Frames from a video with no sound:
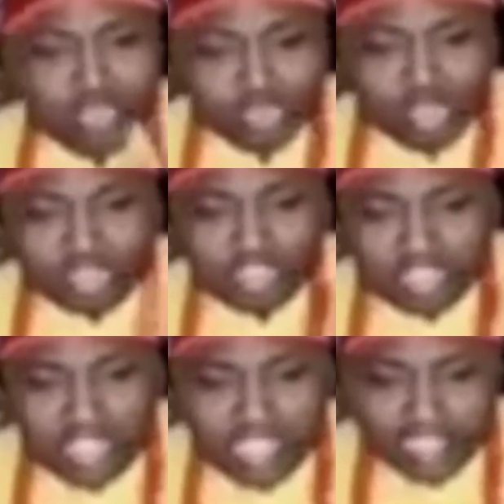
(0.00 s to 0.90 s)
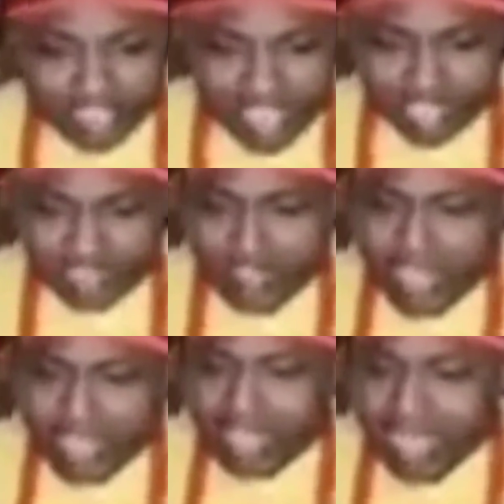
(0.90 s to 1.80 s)
you just stay aside
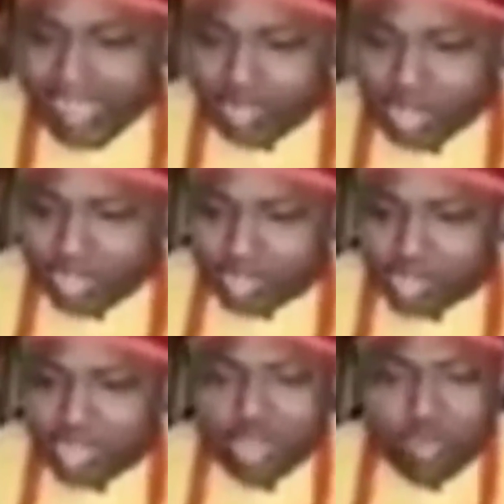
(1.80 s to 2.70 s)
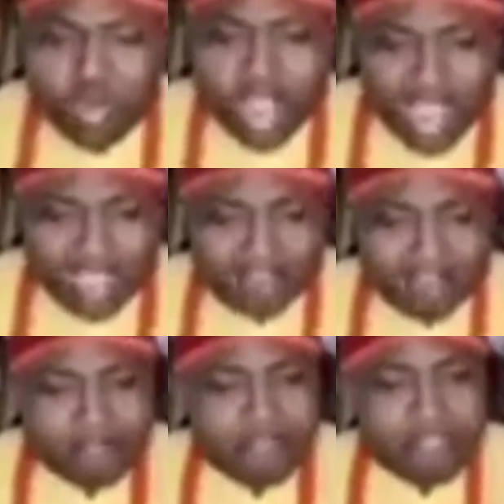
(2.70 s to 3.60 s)
and allow those who have
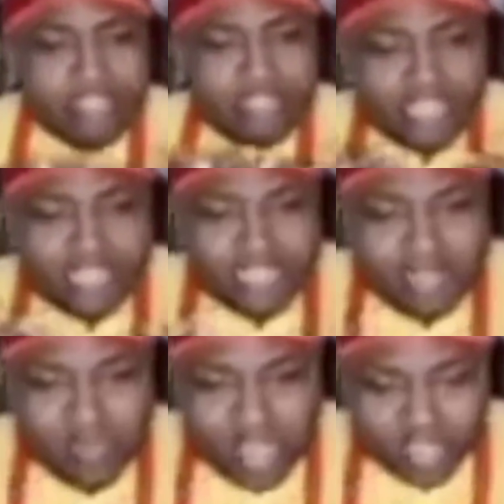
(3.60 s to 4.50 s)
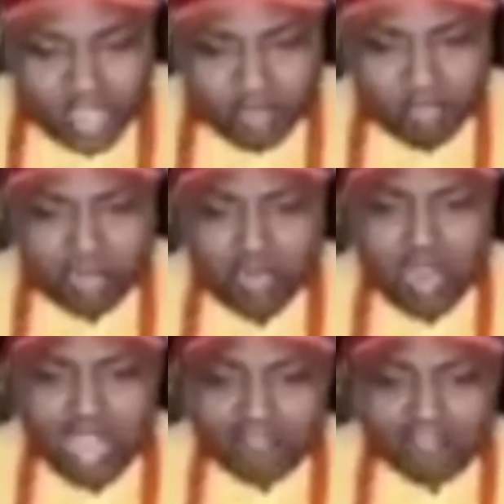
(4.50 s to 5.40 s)
the wisdom, who
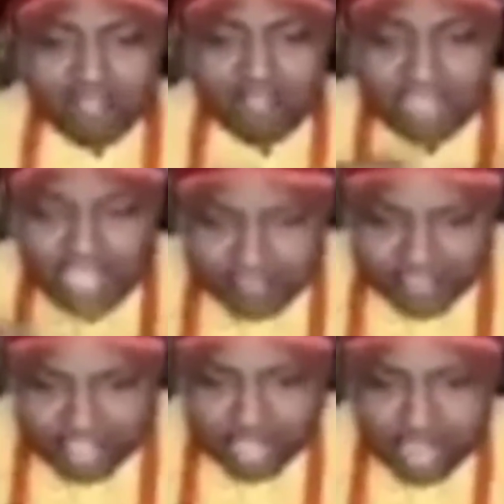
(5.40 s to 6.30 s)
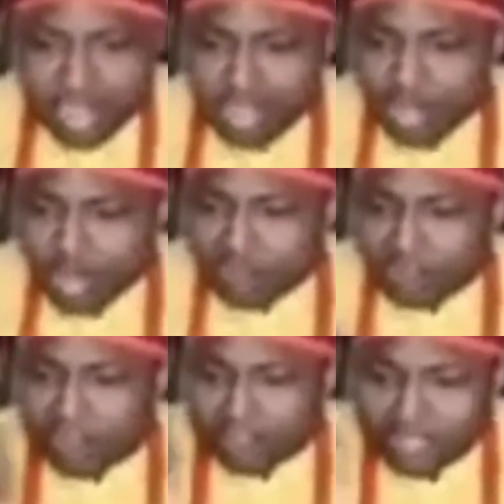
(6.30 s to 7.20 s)
have the gift
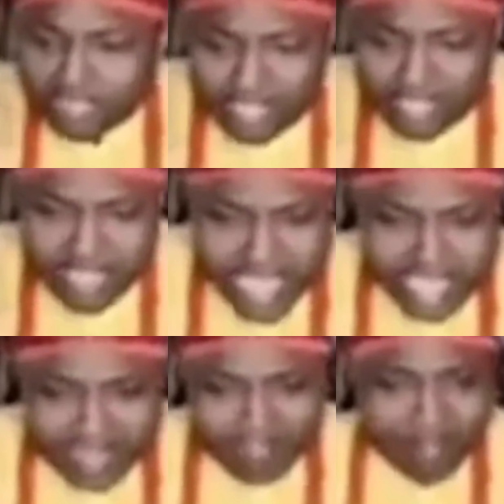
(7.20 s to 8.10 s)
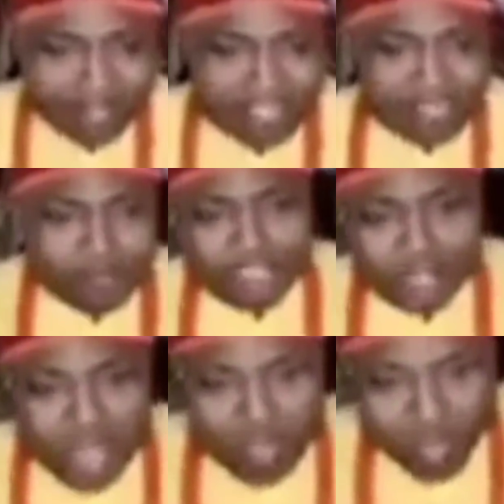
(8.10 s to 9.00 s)
of hearing from the
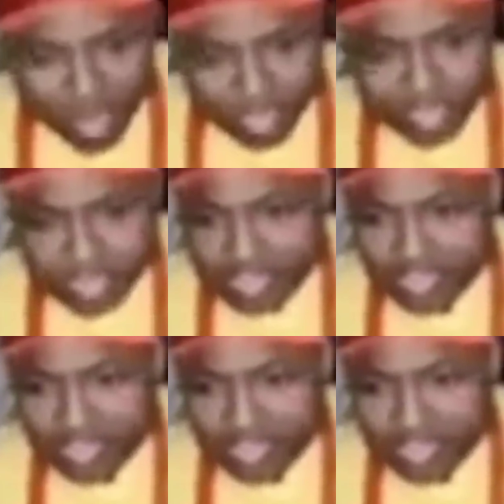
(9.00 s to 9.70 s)
spiritual world,